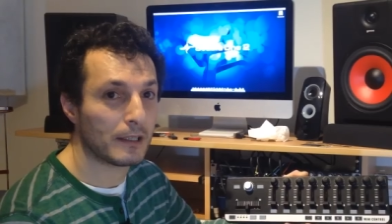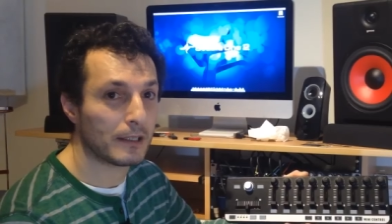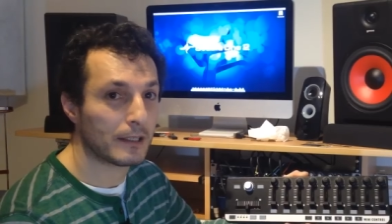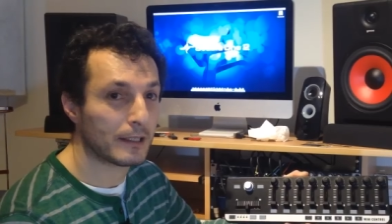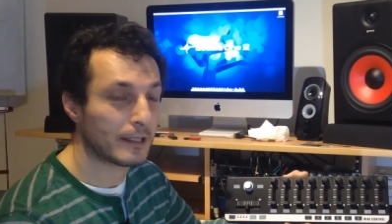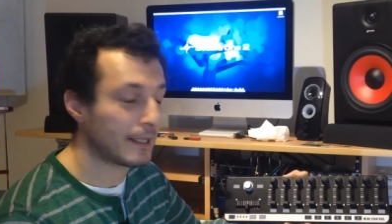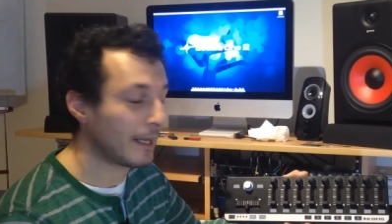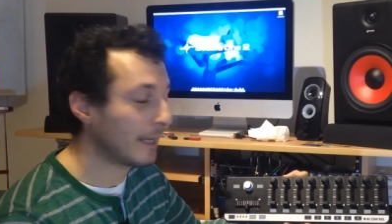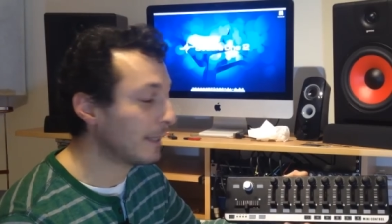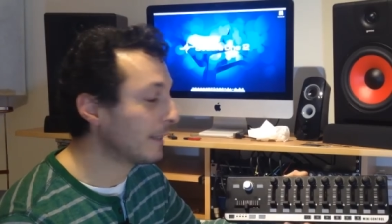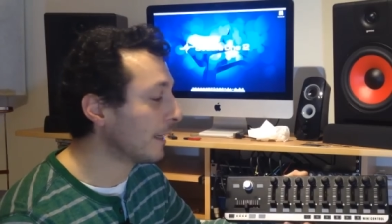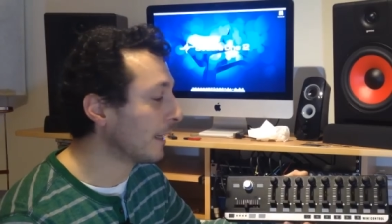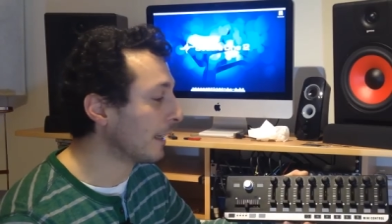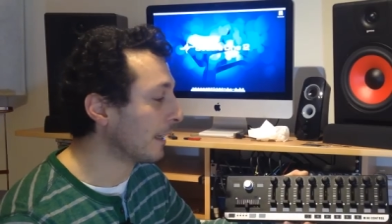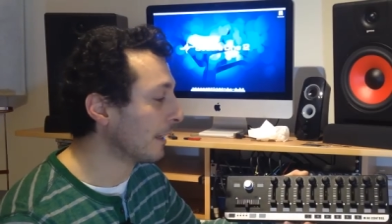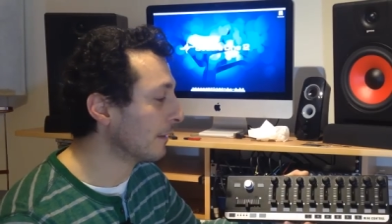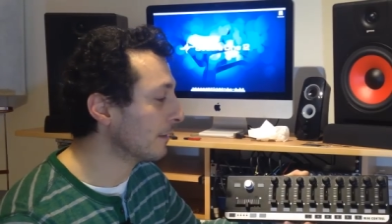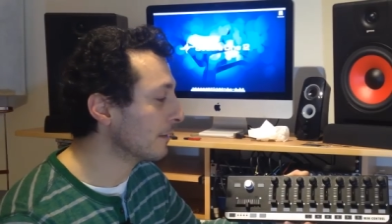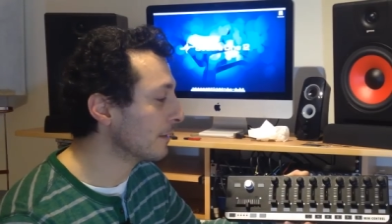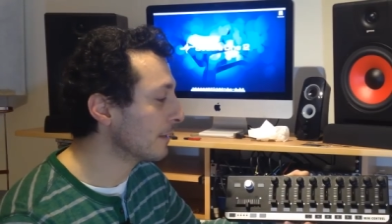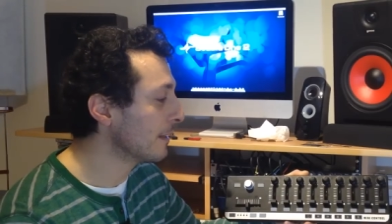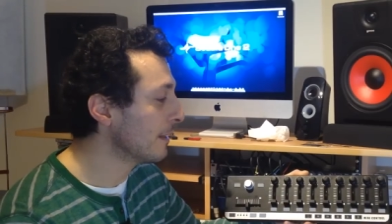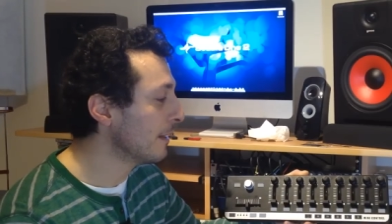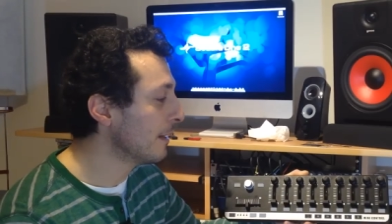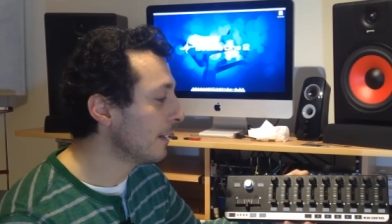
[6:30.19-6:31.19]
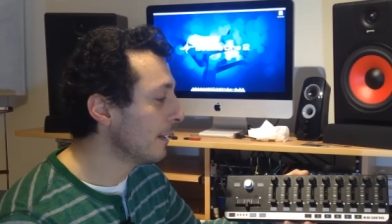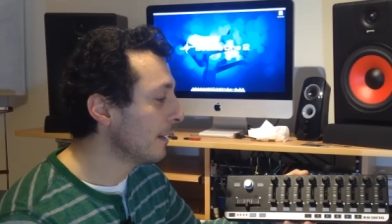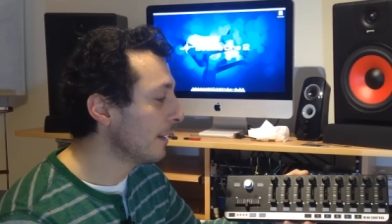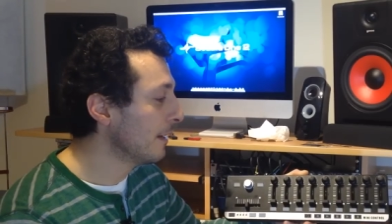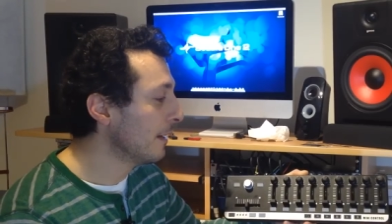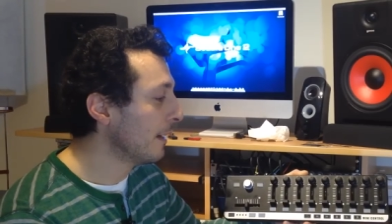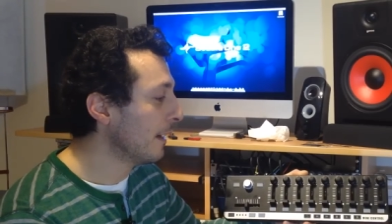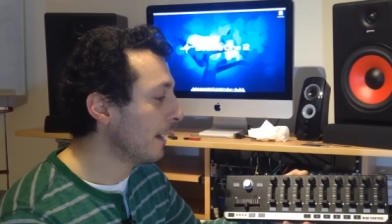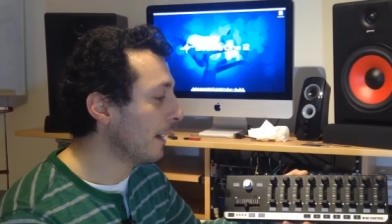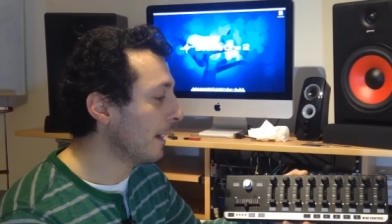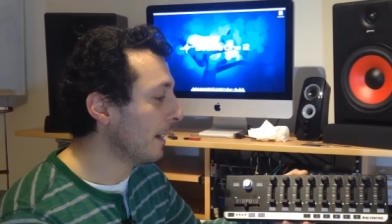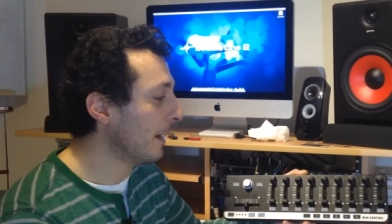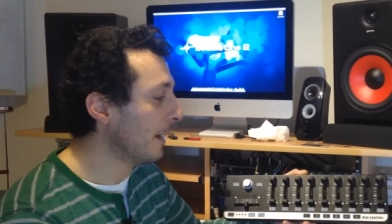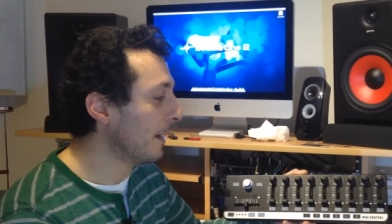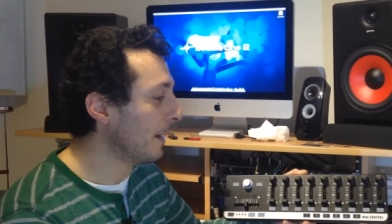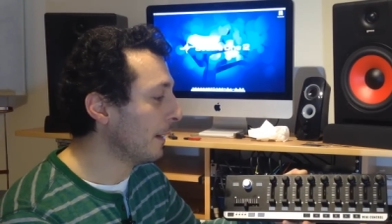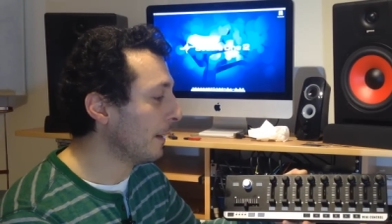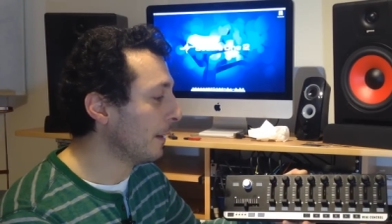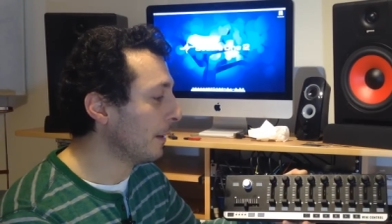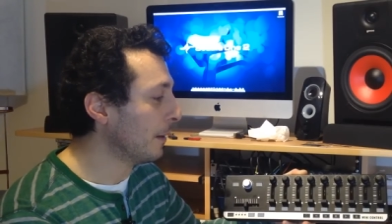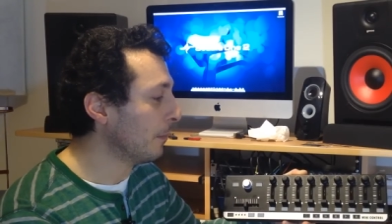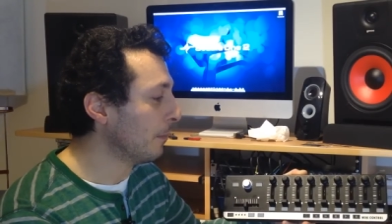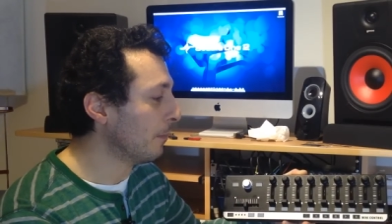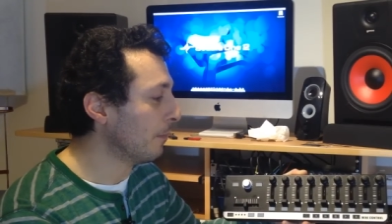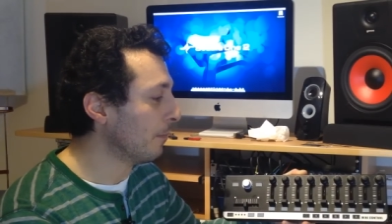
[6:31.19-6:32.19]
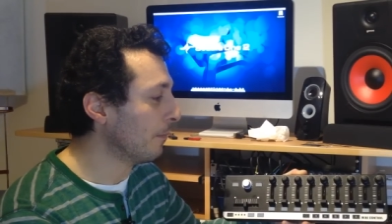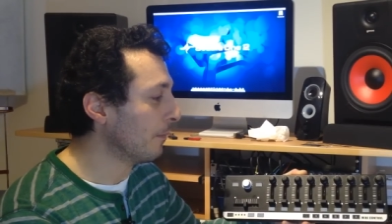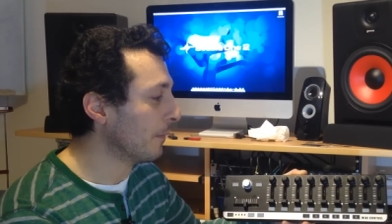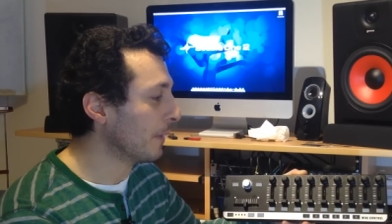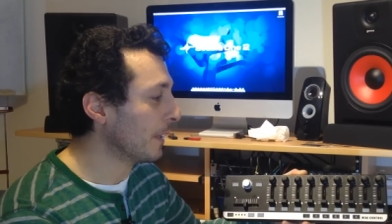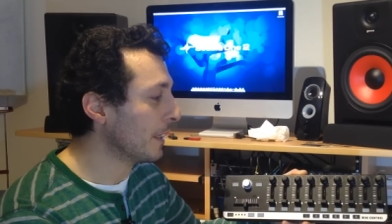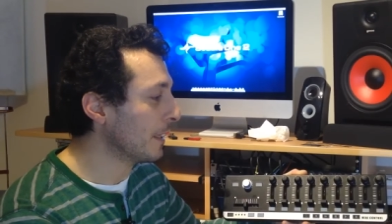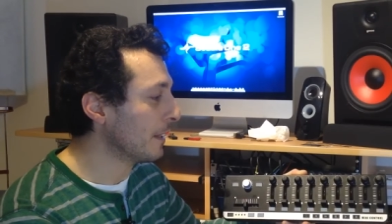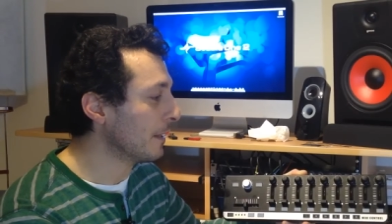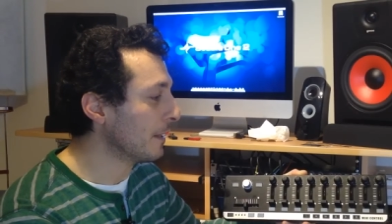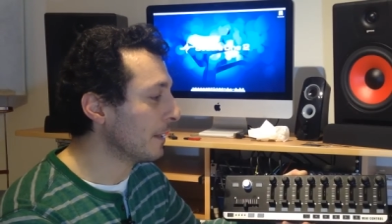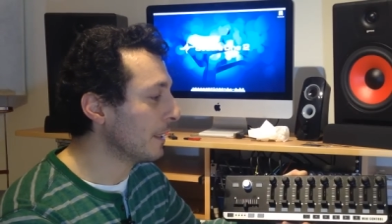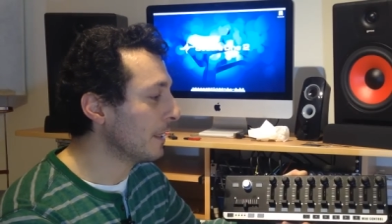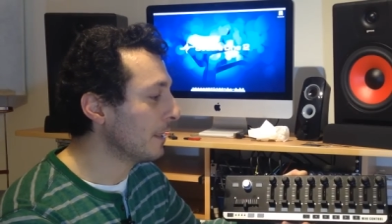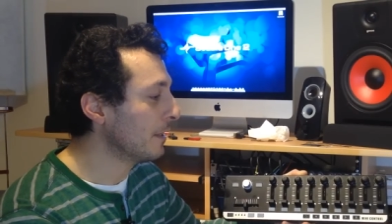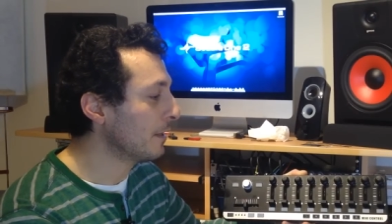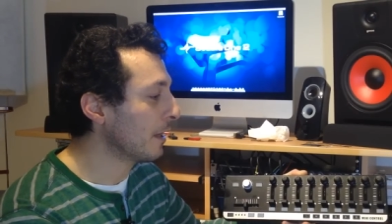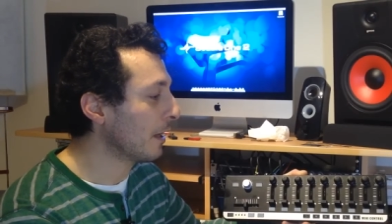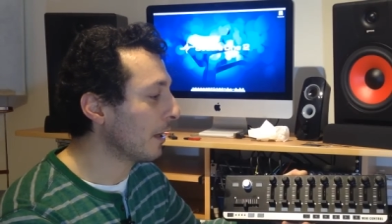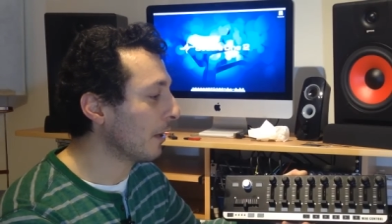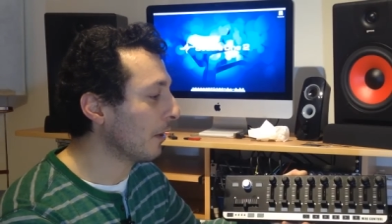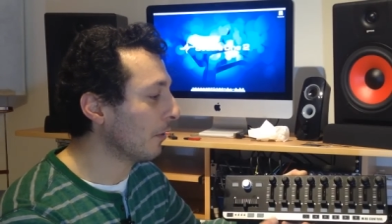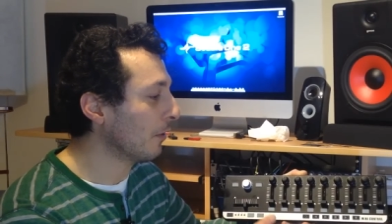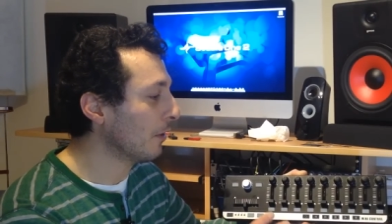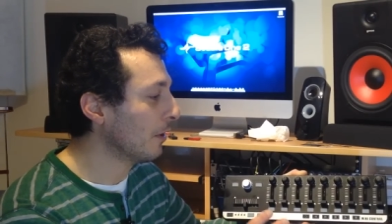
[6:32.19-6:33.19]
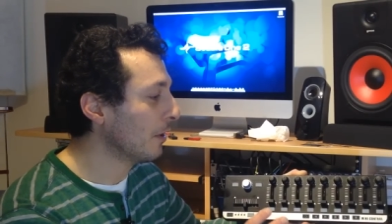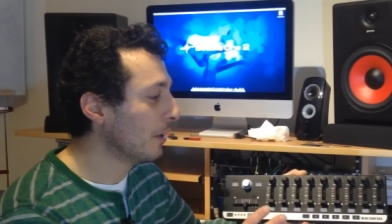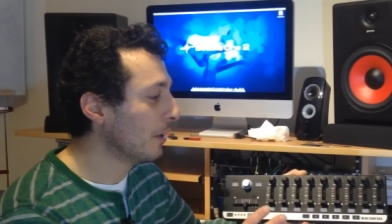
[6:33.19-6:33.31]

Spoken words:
settings in detail.